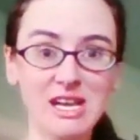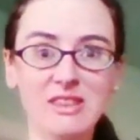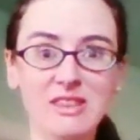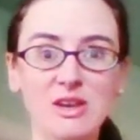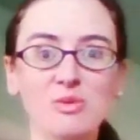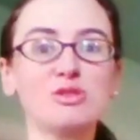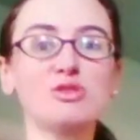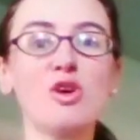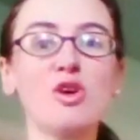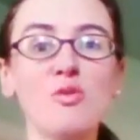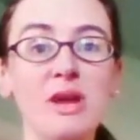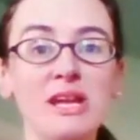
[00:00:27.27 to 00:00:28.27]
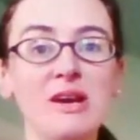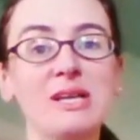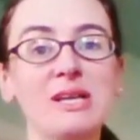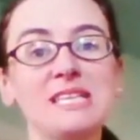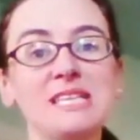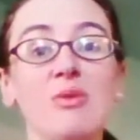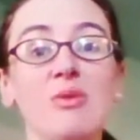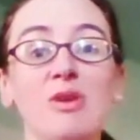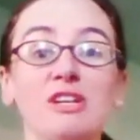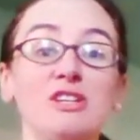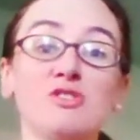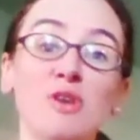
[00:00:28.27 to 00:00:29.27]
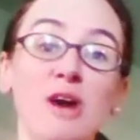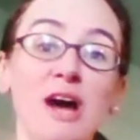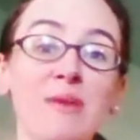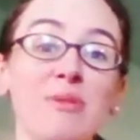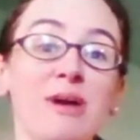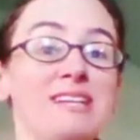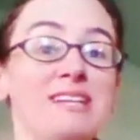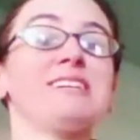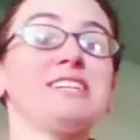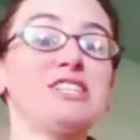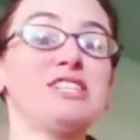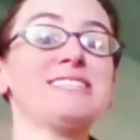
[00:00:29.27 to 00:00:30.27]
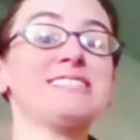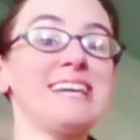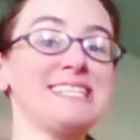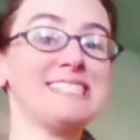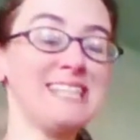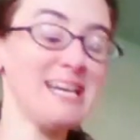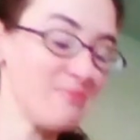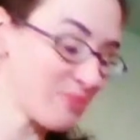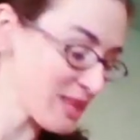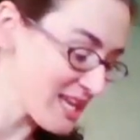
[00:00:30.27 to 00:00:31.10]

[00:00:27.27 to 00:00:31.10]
and there were so many ones I wanted to try, but I didn't get a chance last time.